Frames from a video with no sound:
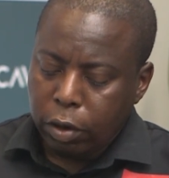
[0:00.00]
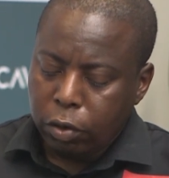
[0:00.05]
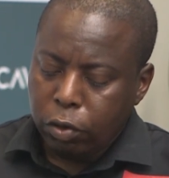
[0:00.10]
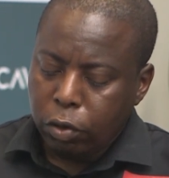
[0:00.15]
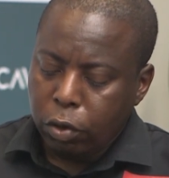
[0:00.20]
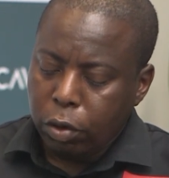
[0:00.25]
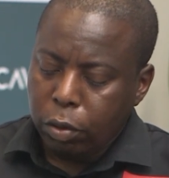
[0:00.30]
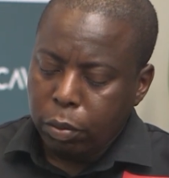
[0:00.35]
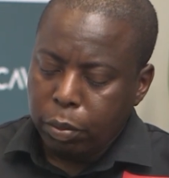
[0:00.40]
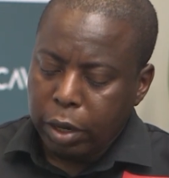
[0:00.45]

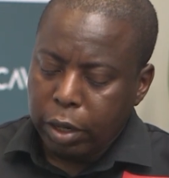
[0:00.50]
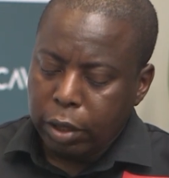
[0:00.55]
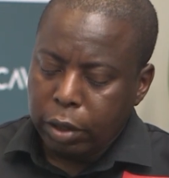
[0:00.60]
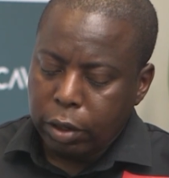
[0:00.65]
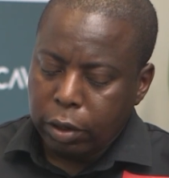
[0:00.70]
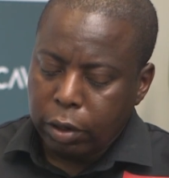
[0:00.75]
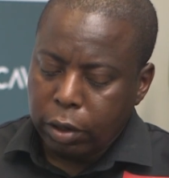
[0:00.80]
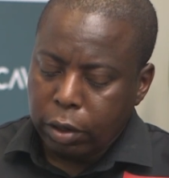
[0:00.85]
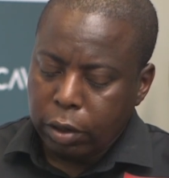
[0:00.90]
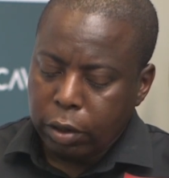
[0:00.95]
drawn by
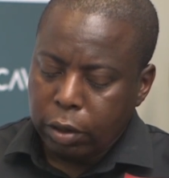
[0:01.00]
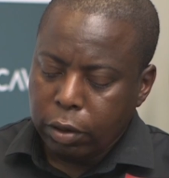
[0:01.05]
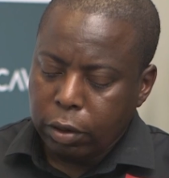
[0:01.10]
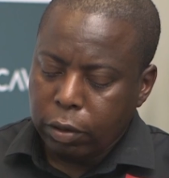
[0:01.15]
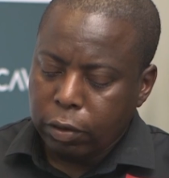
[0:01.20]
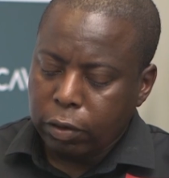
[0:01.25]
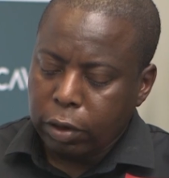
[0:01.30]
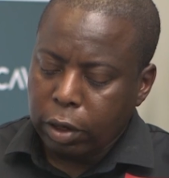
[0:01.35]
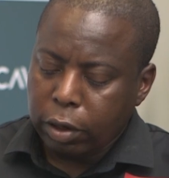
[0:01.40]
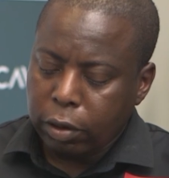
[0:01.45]
the
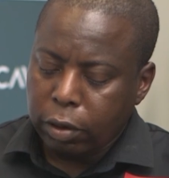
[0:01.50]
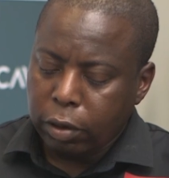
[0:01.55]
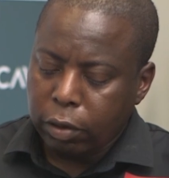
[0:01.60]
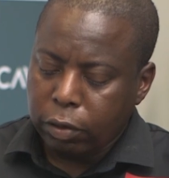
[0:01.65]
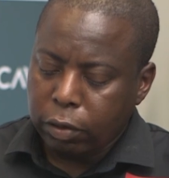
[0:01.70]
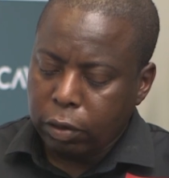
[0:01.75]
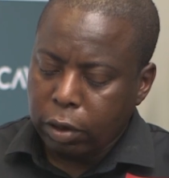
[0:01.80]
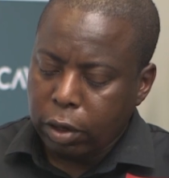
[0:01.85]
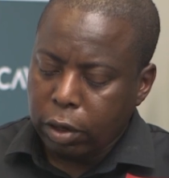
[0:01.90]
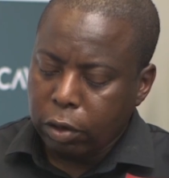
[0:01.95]

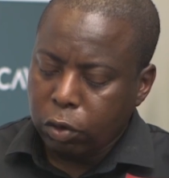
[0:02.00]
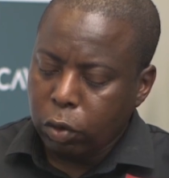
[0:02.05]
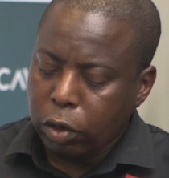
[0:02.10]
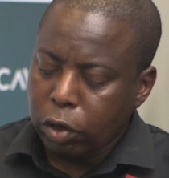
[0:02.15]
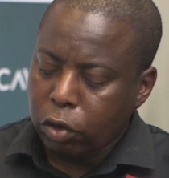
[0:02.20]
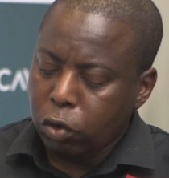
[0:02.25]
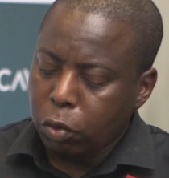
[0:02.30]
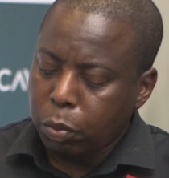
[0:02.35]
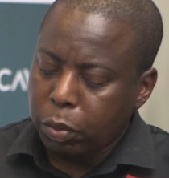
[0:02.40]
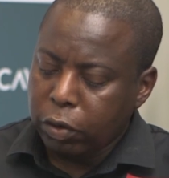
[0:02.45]
sector's
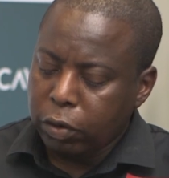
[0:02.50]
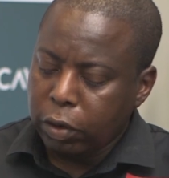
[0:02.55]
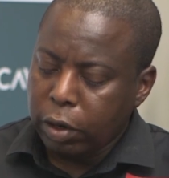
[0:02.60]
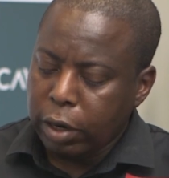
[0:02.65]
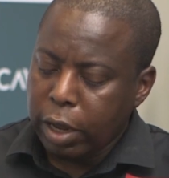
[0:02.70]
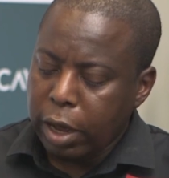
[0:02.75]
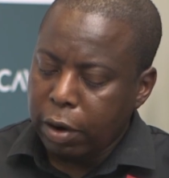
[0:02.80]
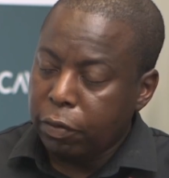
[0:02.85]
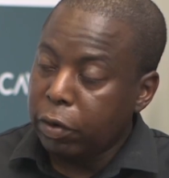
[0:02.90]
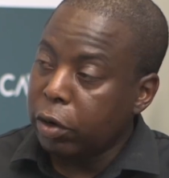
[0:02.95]

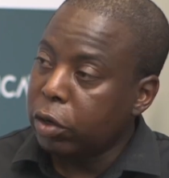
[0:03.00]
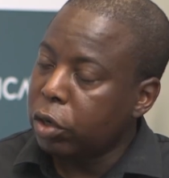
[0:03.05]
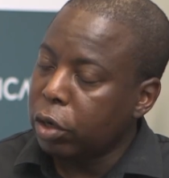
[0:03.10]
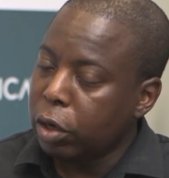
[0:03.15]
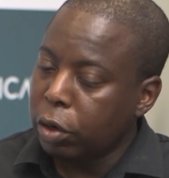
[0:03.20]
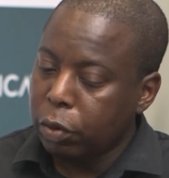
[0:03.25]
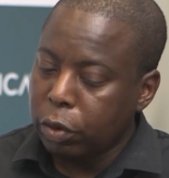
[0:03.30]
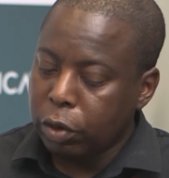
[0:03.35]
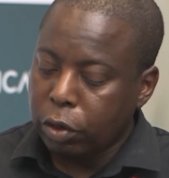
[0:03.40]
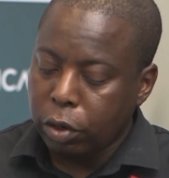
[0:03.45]
22% average
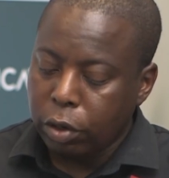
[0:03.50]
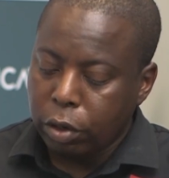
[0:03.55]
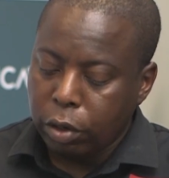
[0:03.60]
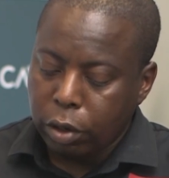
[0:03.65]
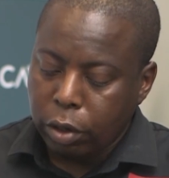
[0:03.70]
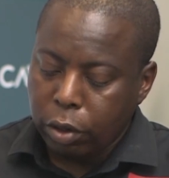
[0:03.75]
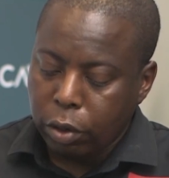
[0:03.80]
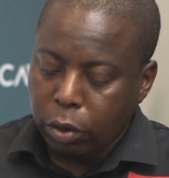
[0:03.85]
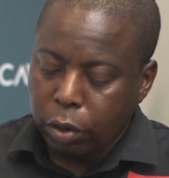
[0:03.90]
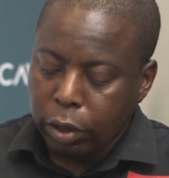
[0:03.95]
return
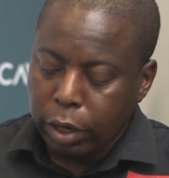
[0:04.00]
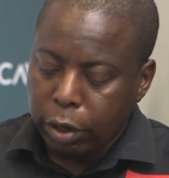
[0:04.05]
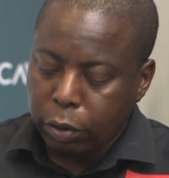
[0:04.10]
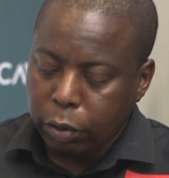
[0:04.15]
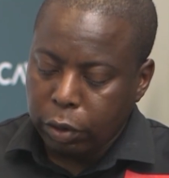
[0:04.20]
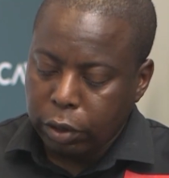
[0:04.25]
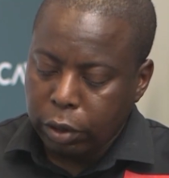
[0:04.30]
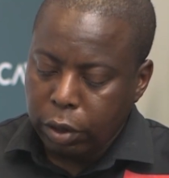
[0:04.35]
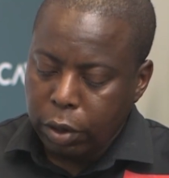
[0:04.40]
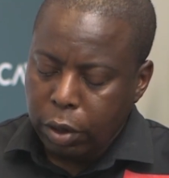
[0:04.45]
on
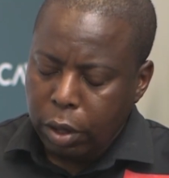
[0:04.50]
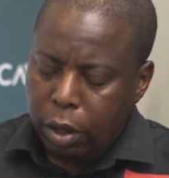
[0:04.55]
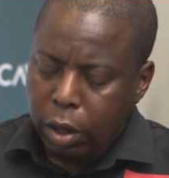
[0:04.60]
equity,